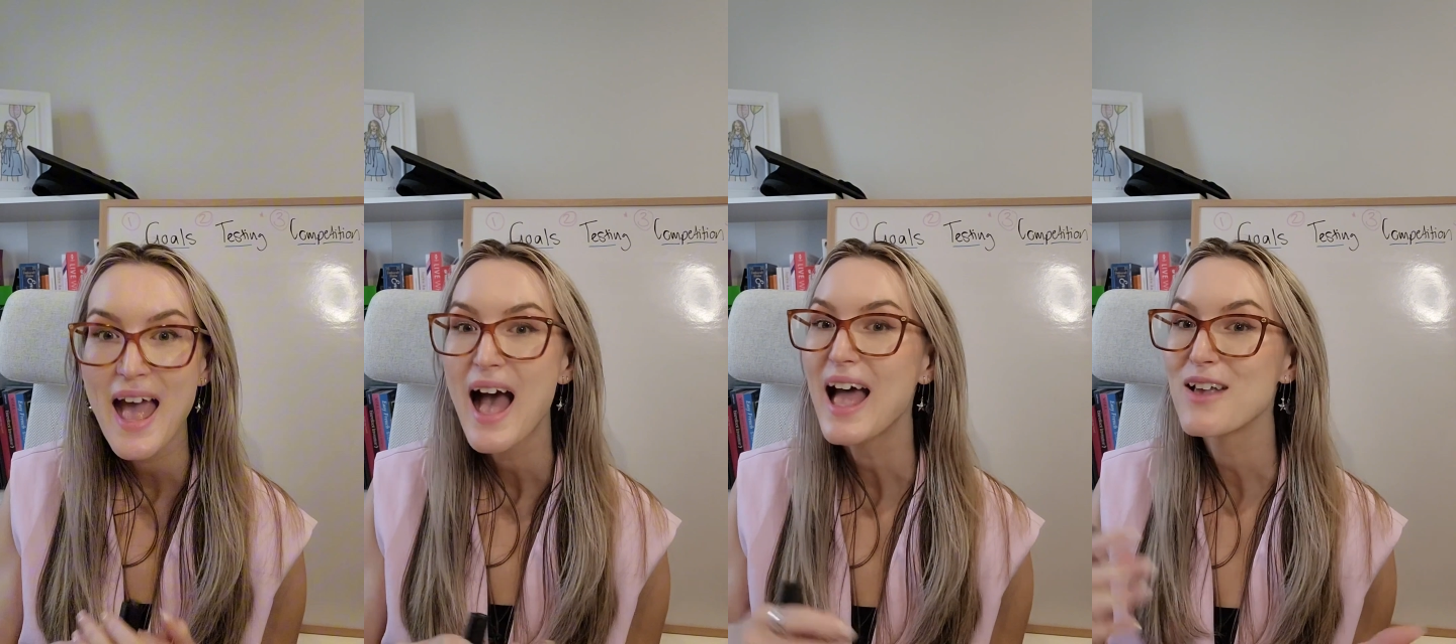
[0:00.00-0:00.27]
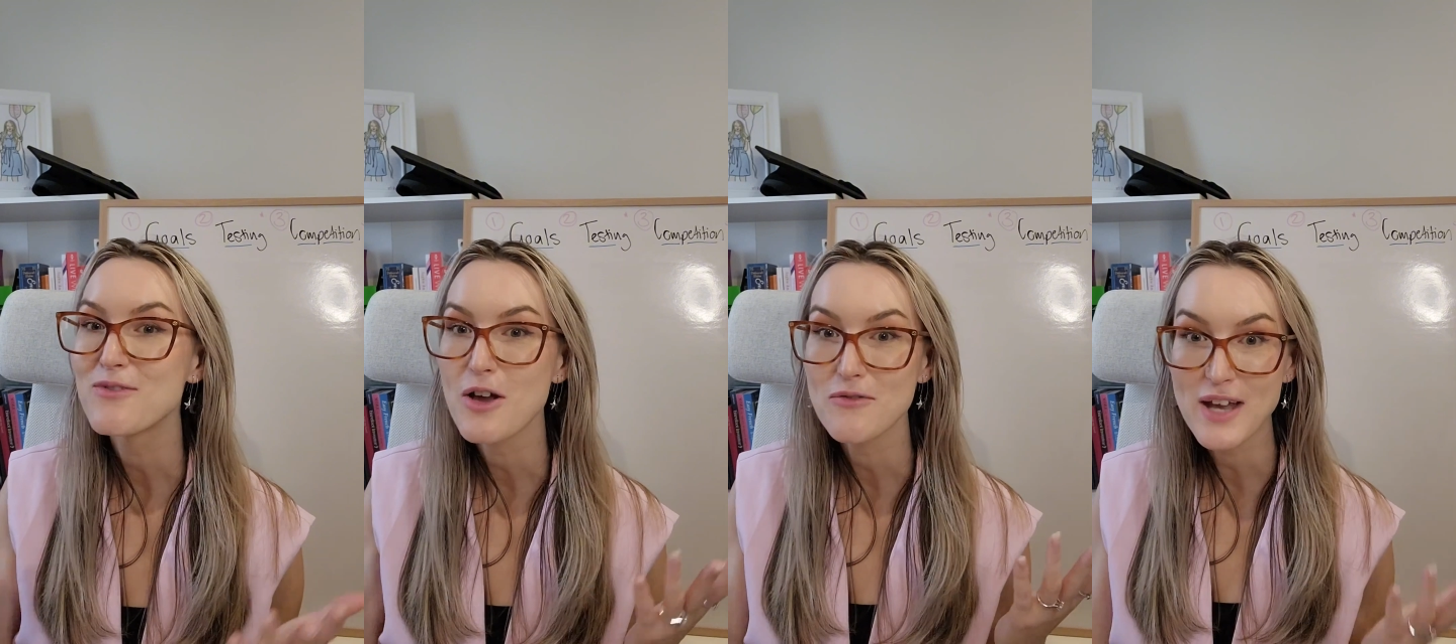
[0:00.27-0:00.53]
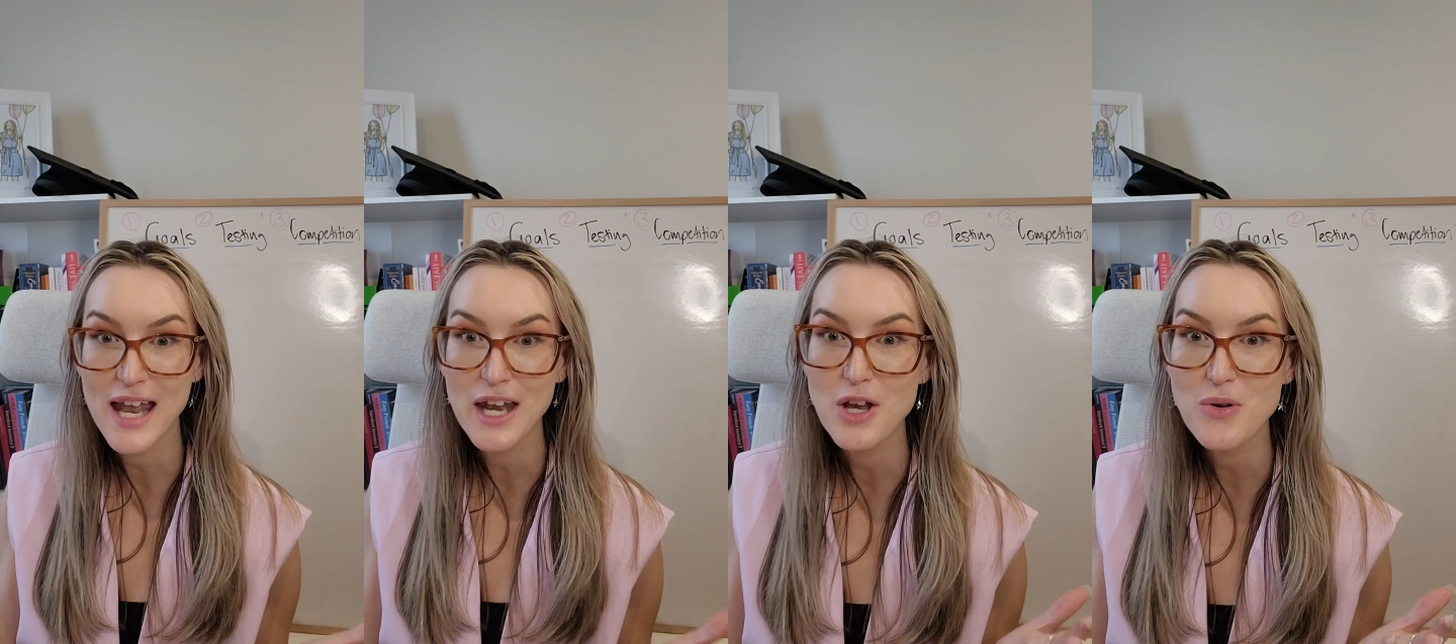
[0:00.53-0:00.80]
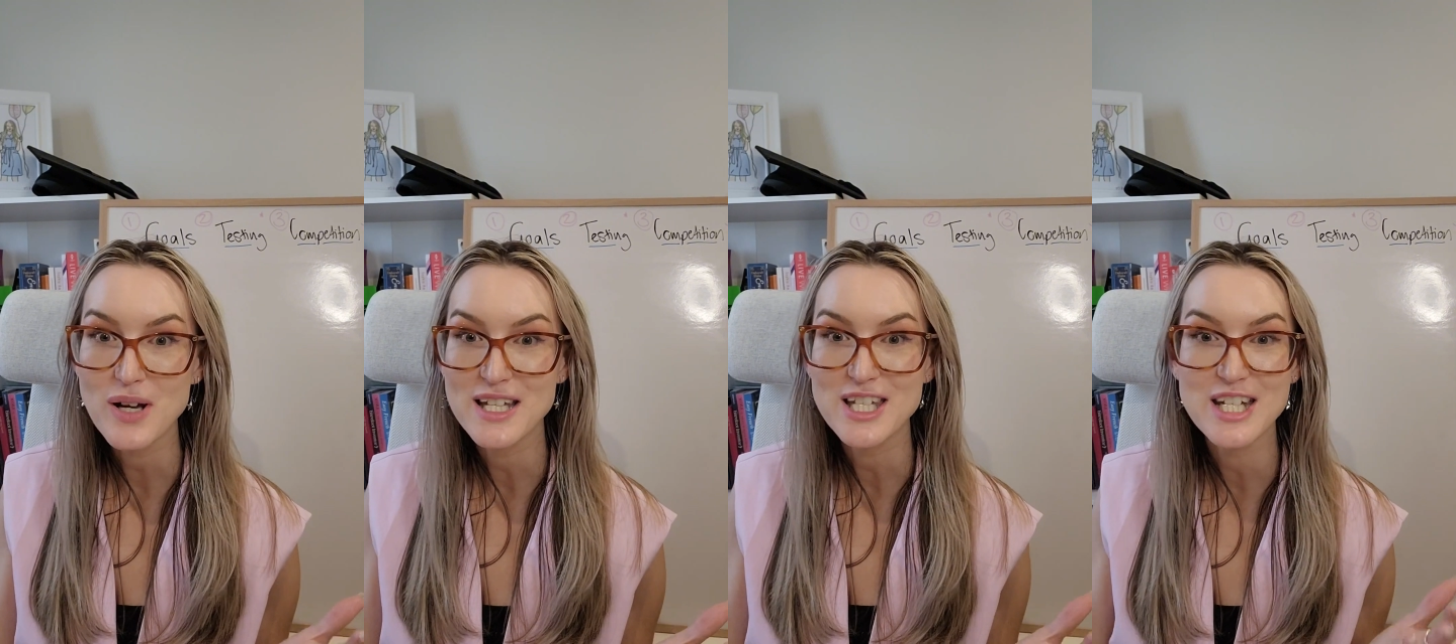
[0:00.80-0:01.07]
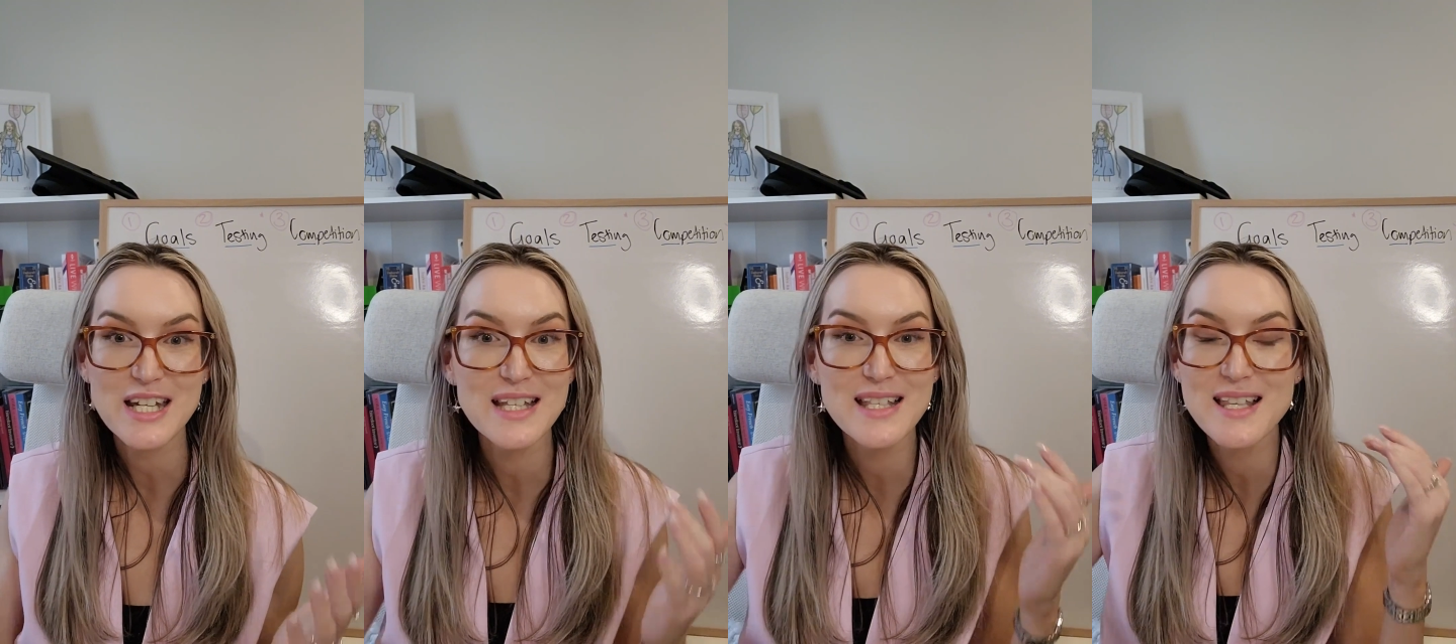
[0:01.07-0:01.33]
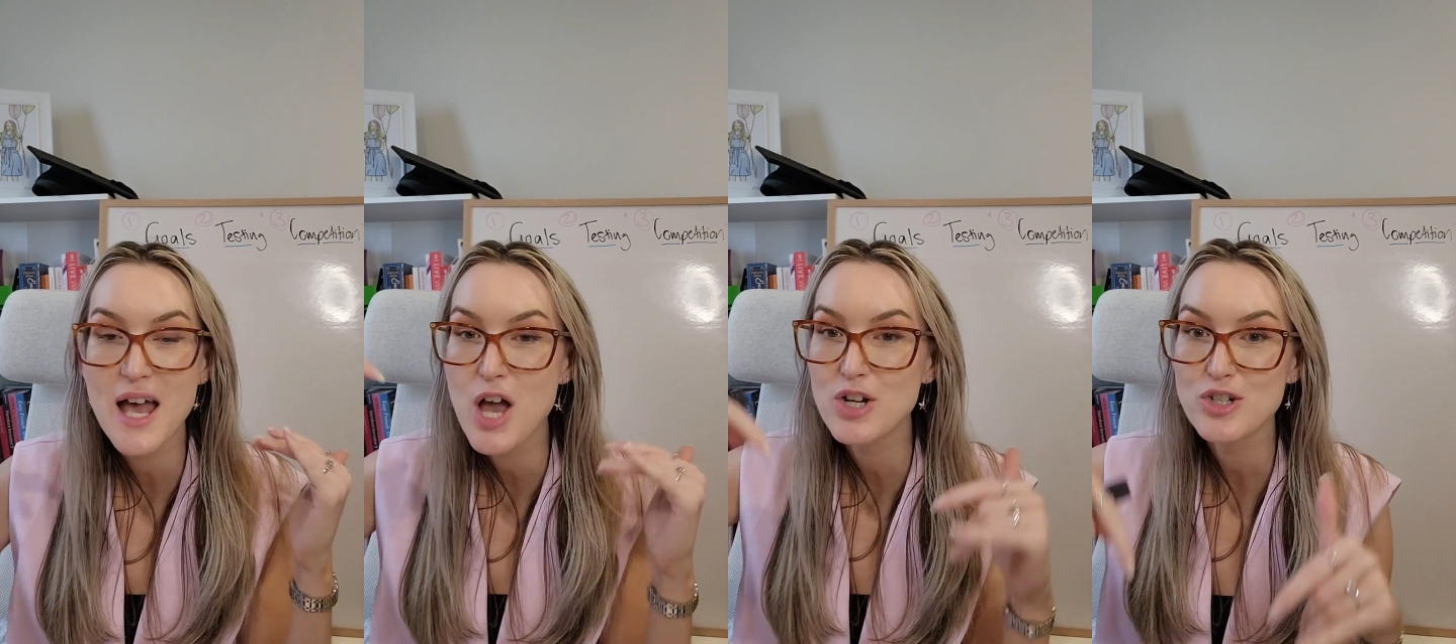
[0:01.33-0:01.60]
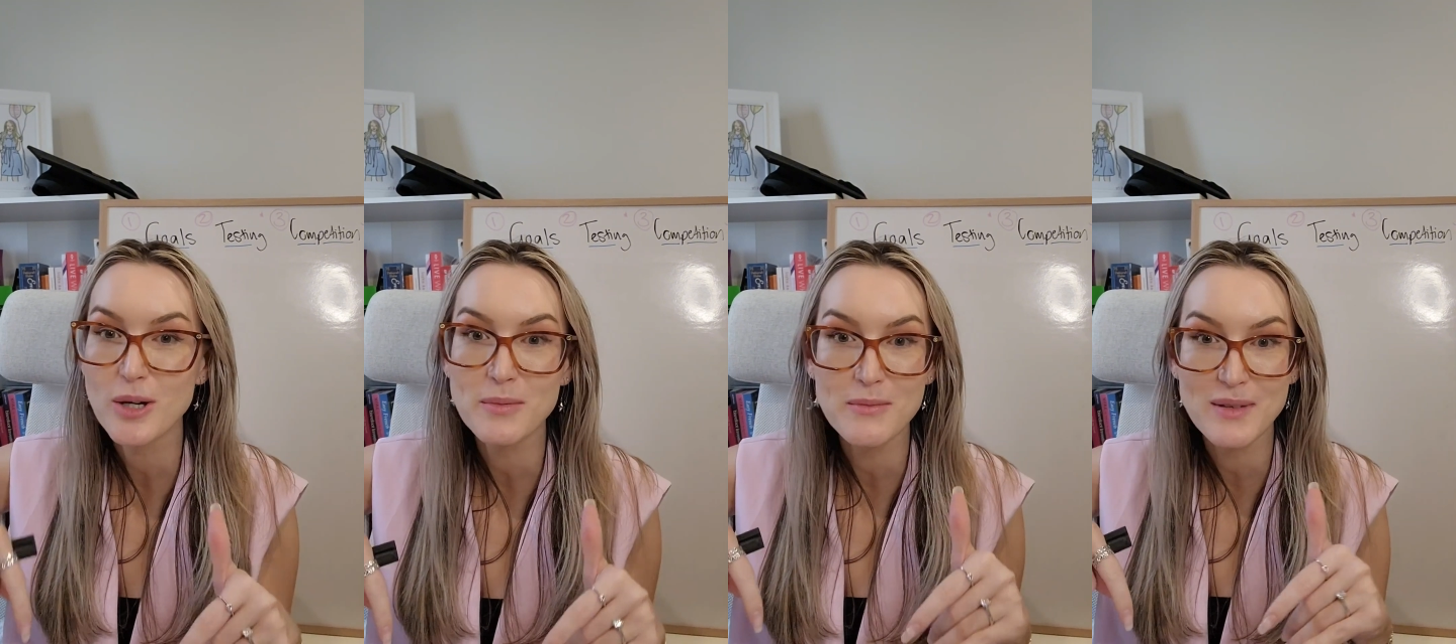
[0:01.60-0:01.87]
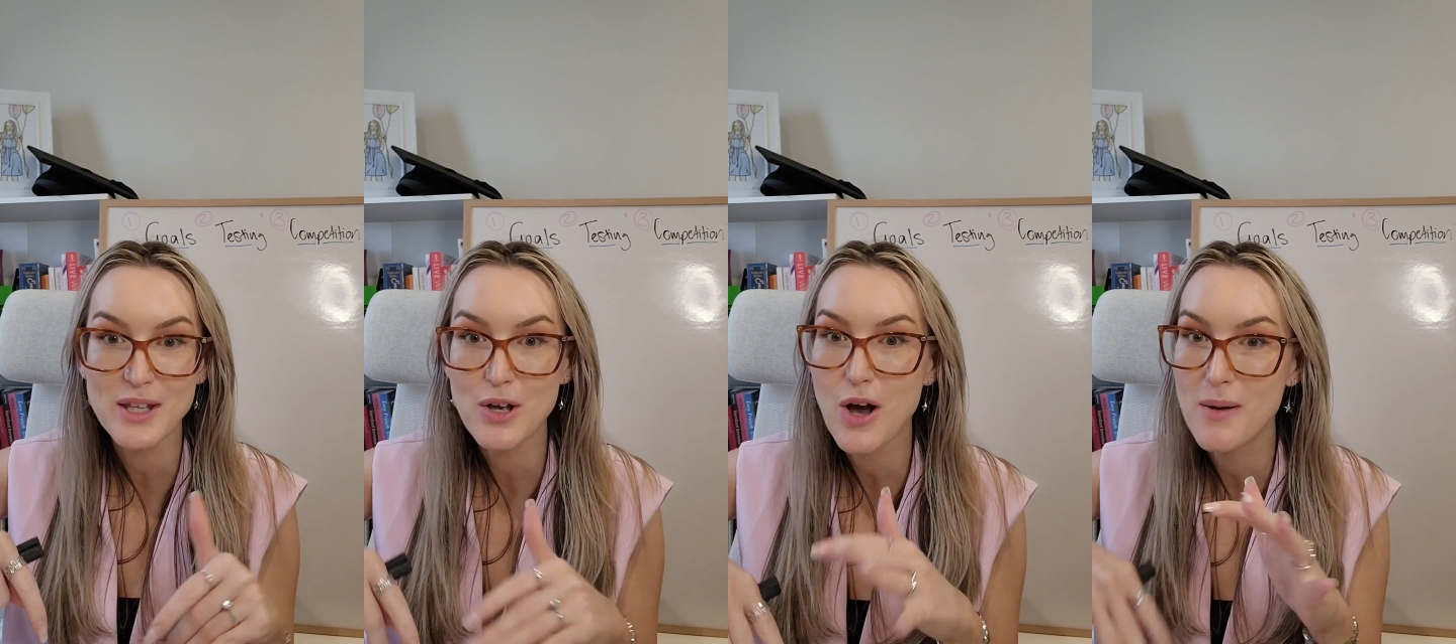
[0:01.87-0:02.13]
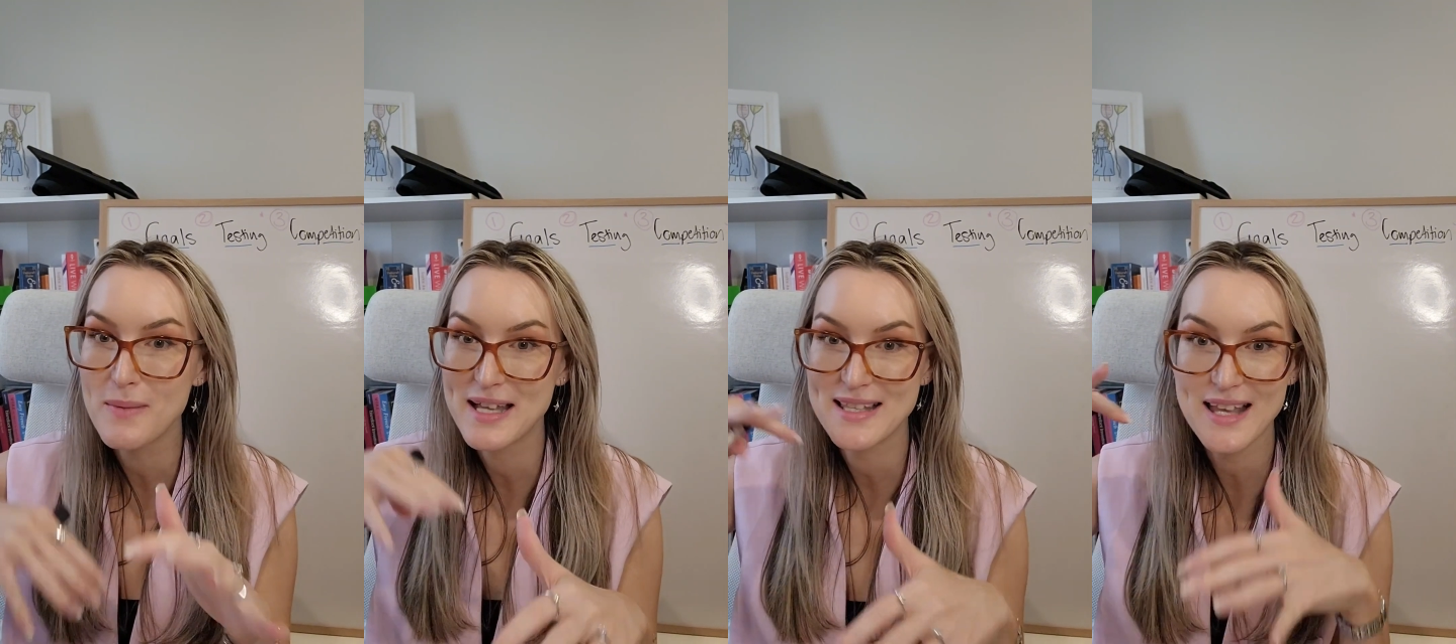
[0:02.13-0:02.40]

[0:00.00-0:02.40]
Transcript: If you have any questions, drop them in the comments